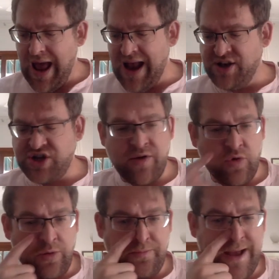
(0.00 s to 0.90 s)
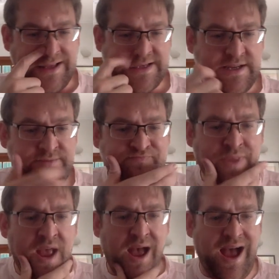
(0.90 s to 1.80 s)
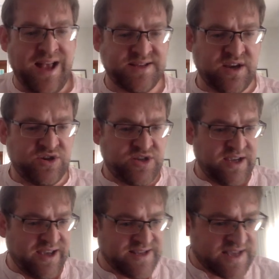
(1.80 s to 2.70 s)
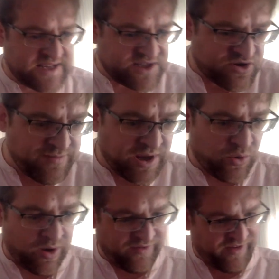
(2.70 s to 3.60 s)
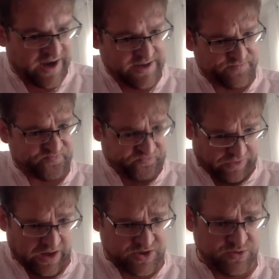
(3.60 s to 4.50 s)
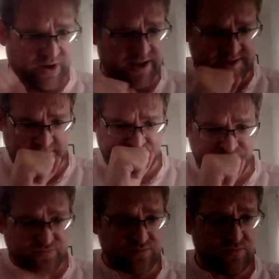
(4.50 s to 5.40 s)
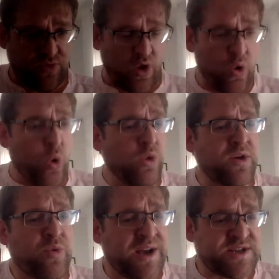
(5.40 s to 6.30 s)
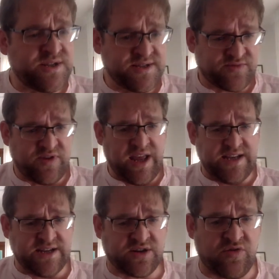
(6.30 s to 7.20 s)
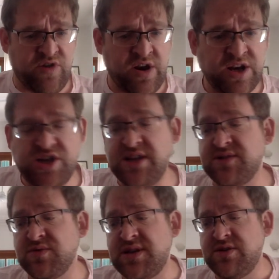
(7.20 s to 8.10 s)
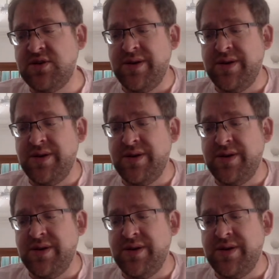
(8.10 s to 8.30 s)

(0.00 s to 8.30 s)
and general medicine, and so she is extremely qualified to answer all the questions related to corona. She is also